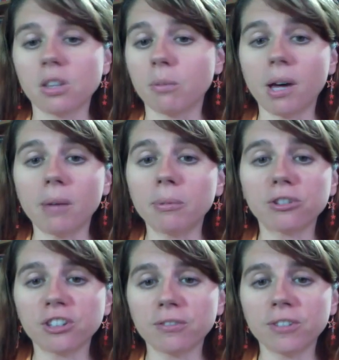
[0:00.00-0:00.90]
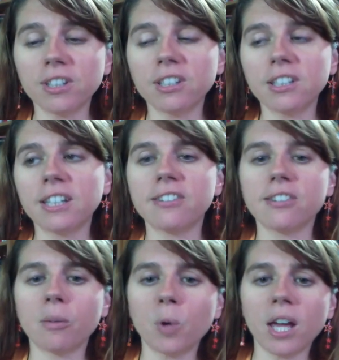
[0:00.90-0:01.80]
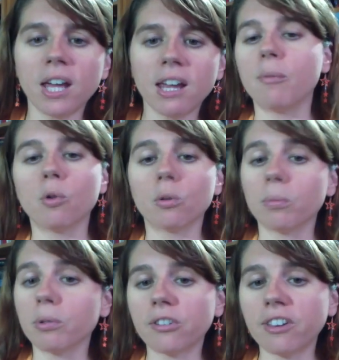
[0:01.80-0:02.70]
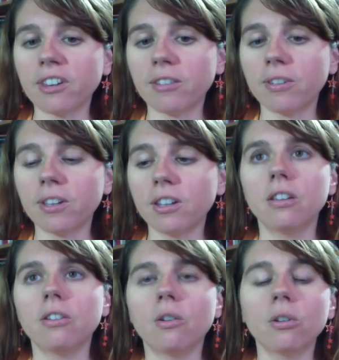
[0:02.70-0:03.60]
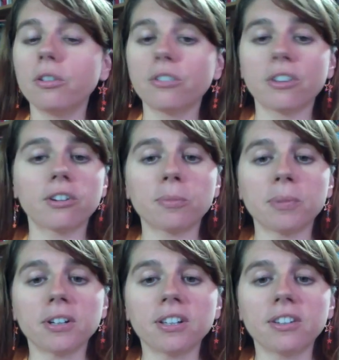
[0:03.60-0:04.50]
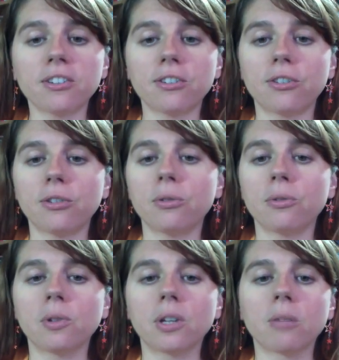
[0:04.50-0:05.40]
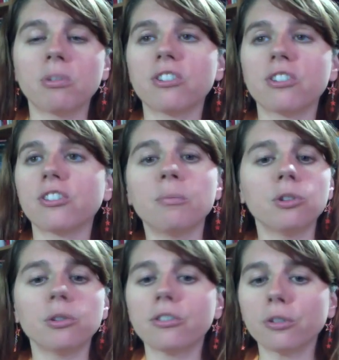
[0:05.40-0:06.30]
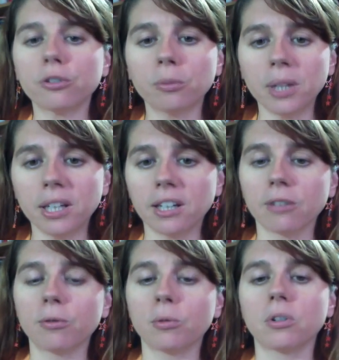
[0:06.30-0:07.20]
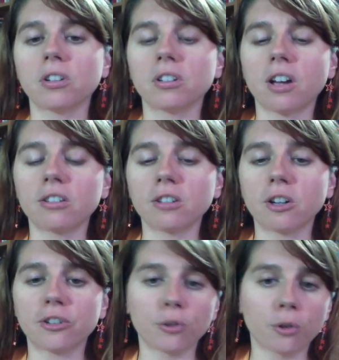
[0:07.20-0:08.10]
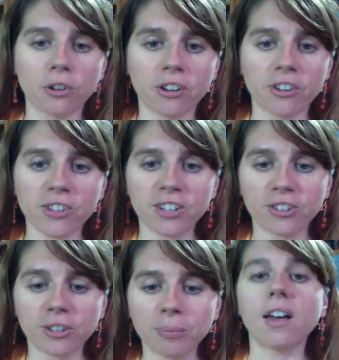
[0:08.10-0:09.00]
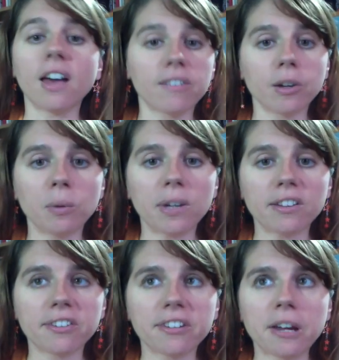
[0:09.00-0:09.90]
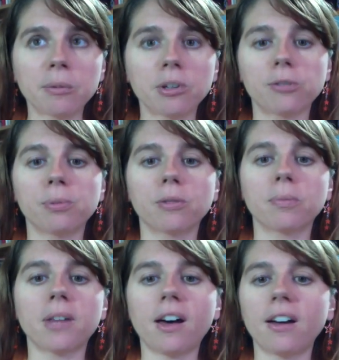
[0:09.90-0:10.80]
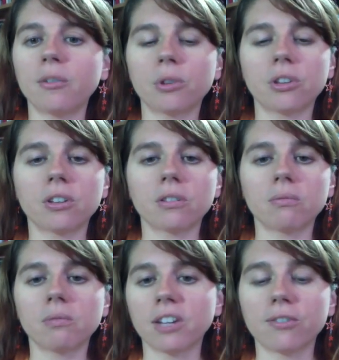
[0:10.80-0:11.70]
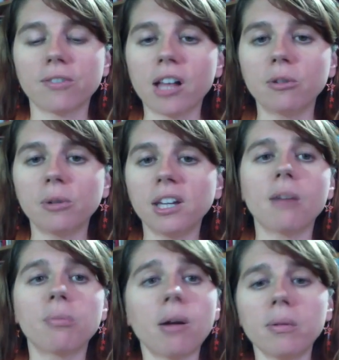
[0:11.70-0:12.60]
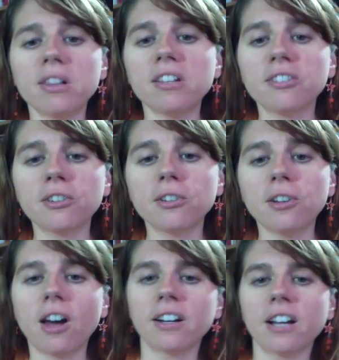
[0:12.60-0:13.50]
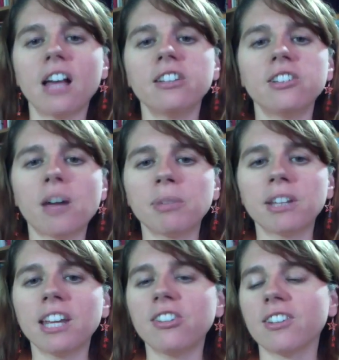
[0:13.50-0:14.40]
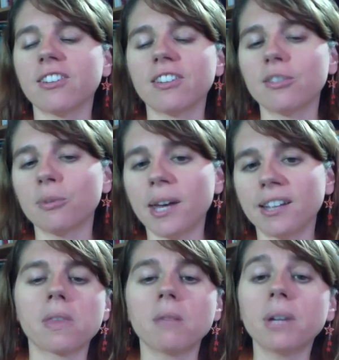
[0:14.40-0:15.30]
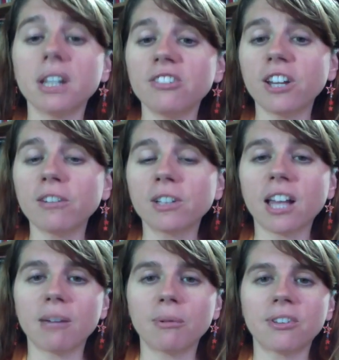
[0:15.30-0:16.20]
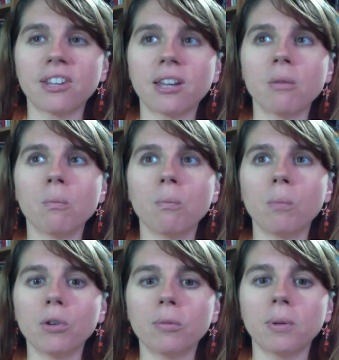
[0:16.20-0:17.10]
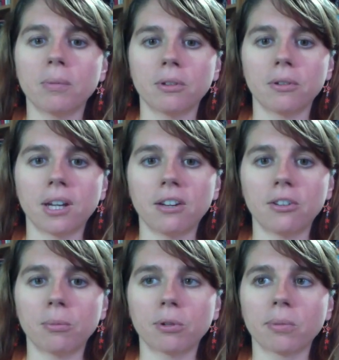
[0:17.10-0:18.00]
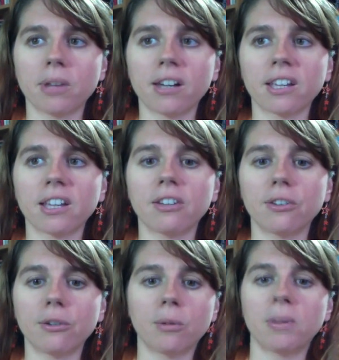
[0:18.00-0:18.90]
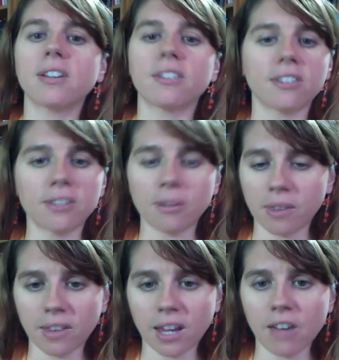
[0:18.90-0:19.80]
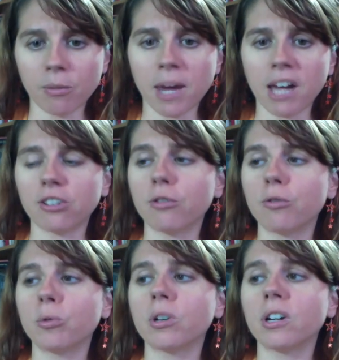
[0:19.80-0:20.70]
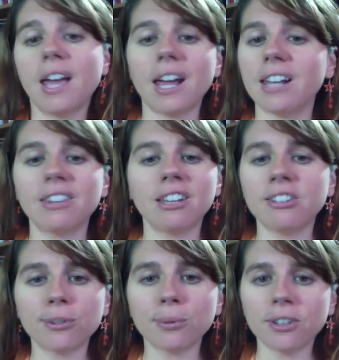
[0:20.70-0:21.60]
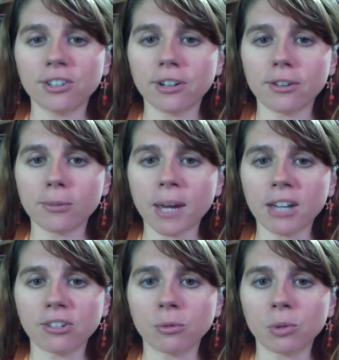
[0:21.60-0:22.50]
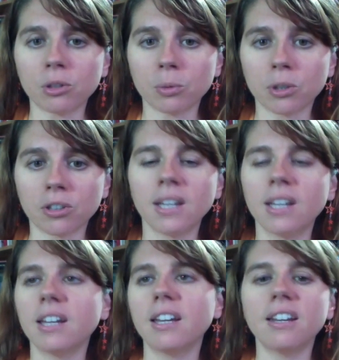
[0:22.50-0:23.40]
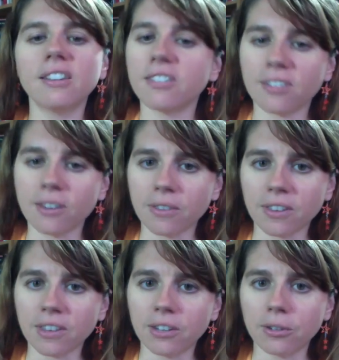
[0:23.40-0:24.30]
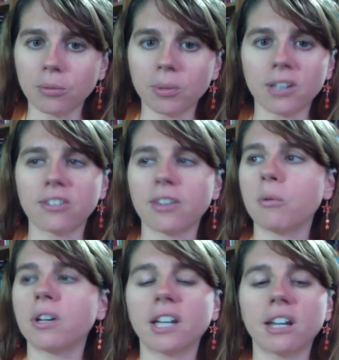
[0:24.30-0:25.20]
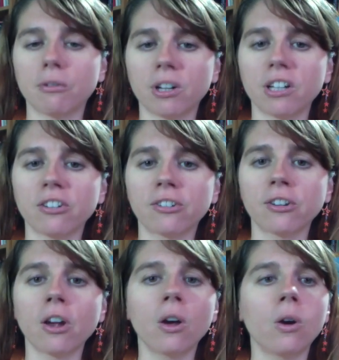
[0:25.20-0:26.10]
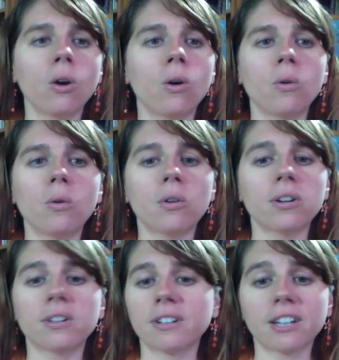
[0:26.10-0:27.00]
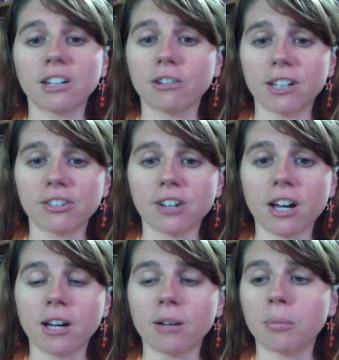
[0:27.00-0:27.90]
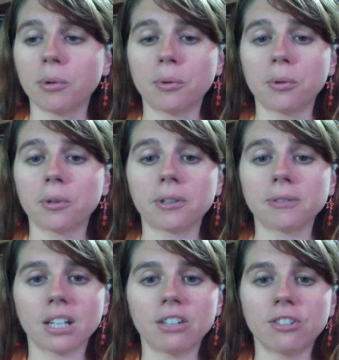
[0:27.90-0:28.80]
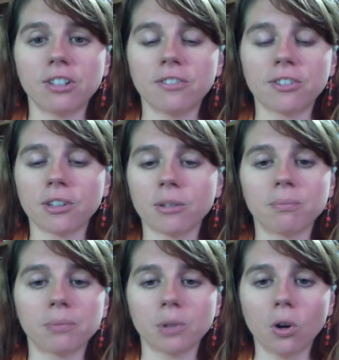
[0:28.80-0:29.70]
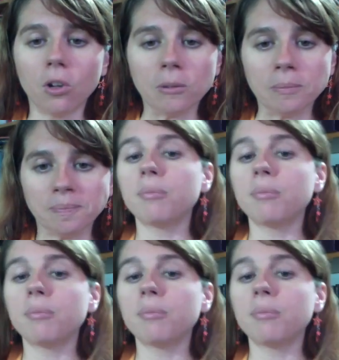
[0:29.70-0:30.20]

the publishing field in some way, or book selling field, or use their experience to get a position doing social media for a larger organization. Having a well-established book blog with a nice following probably looks good on college applications as well. But in general, I would say most people who get into book blogging do it because it's something they have a passion for, and they just want to share this passion with the world. It isn't something they do because they want to get rich or get a great job or achieve some goal.